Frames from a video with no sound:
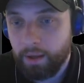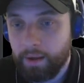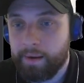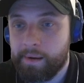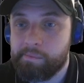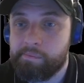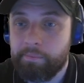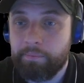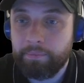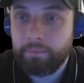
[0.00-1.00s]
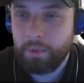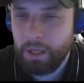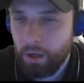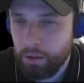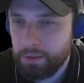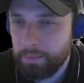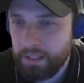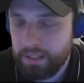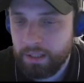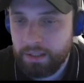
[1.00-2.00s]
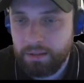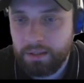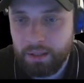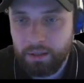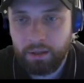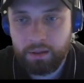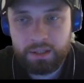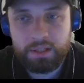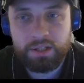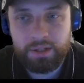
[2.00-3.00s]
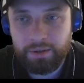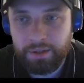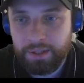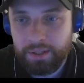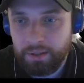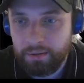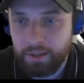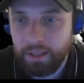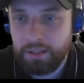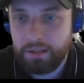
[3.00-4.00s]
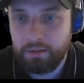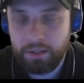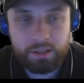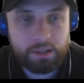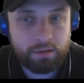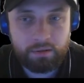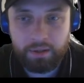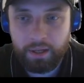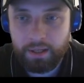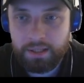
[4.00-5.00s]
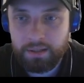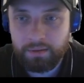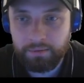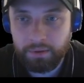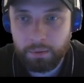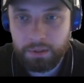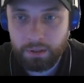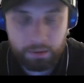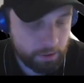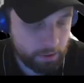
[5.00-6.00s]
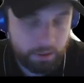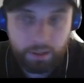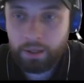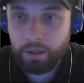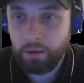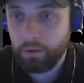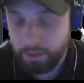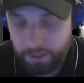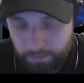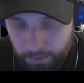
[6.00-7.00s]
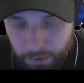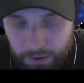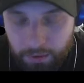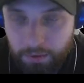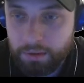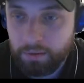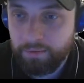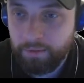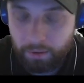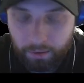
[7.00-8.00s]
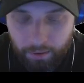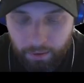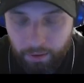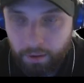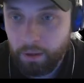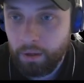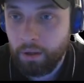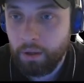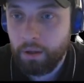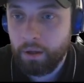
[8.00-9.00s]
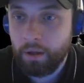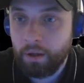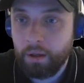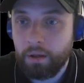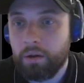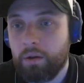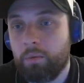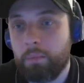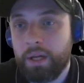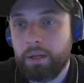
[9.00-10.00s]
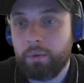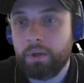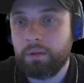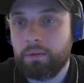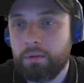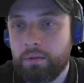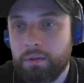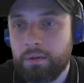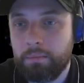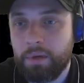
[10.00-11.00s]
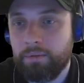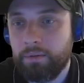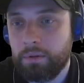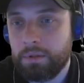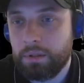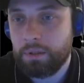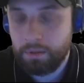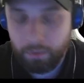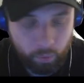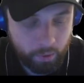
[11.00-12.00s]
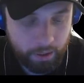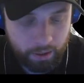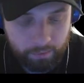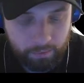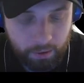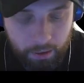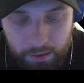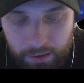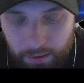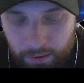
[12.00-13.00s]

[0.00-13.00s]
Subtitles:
Also makes sense to say like let's assert, right? So let's assert that view was loaded or the screen was loaded. So fong. Oh, by the way, my fault. When I navigate,